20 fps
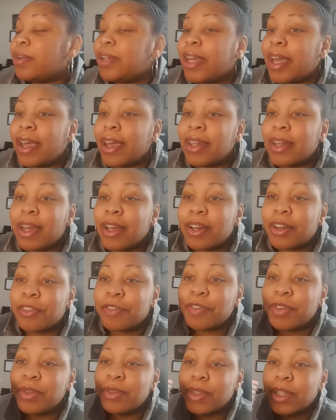ate like a
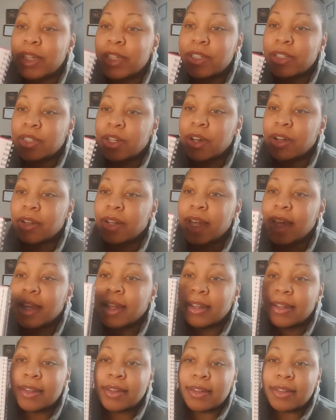few things, y'all.
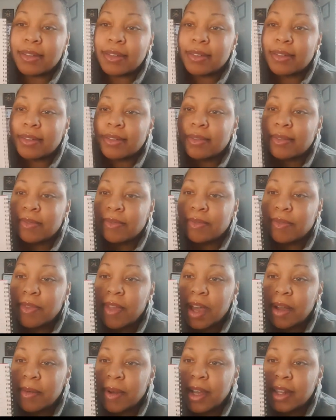Like
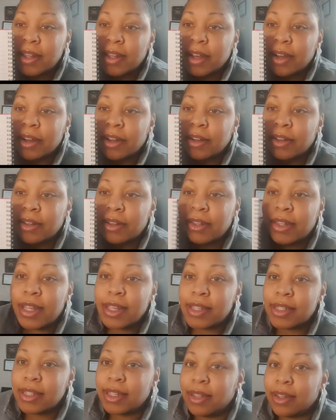that right there.
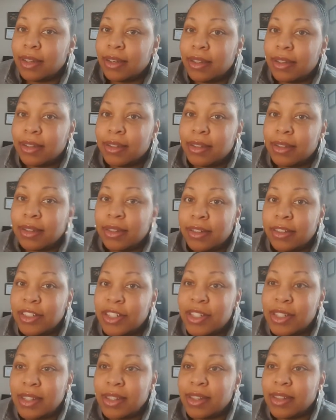That's it.
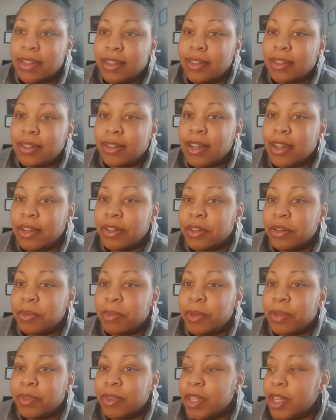Just that little
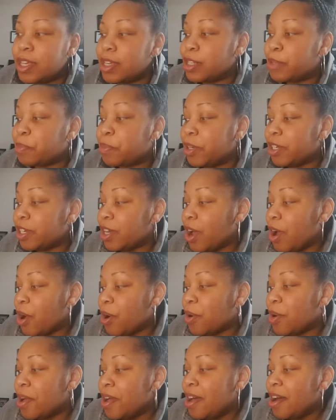bit of things. But
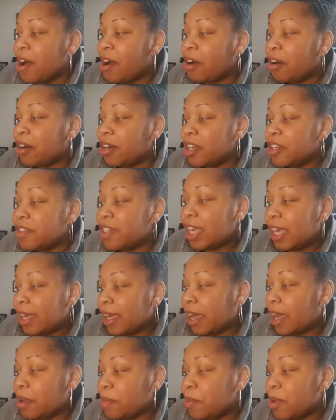y'all, all of that
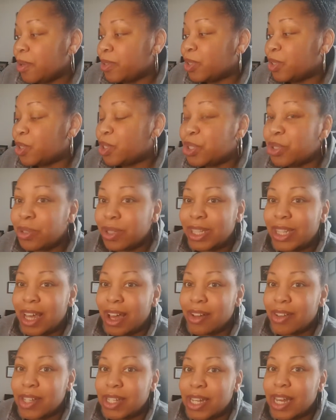came up to
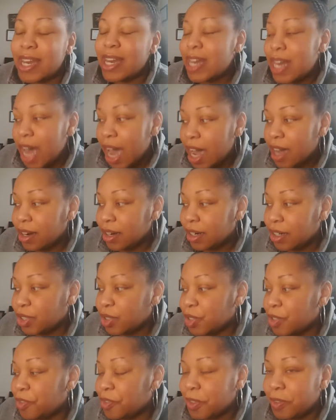
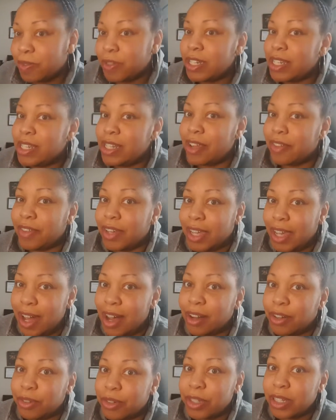2,957
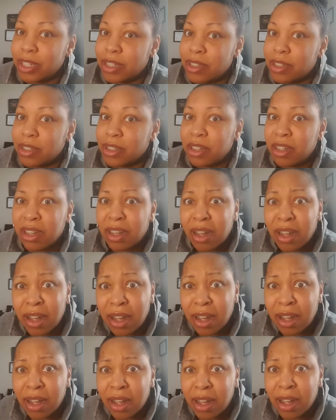calories.
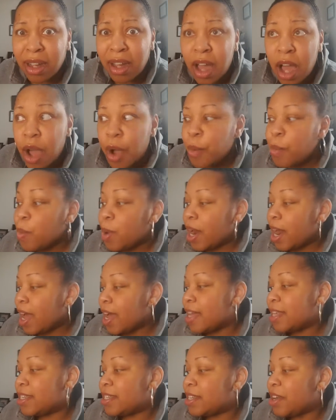When
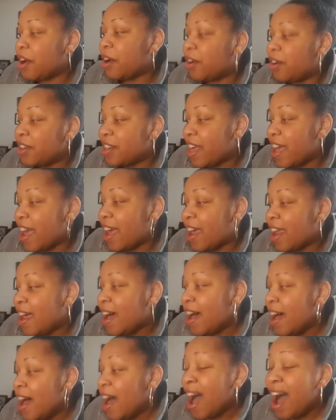I saw that,
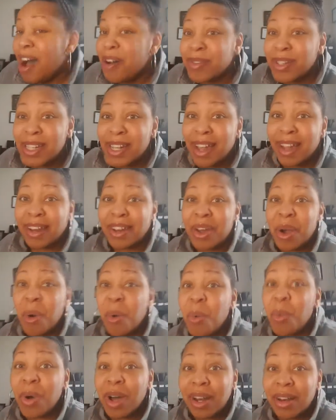I was like,
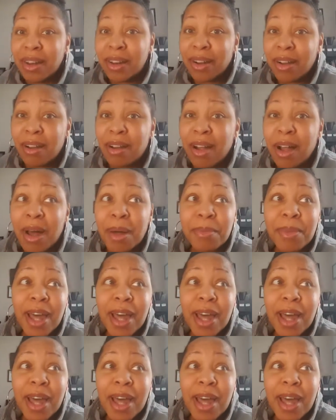no wonder I'm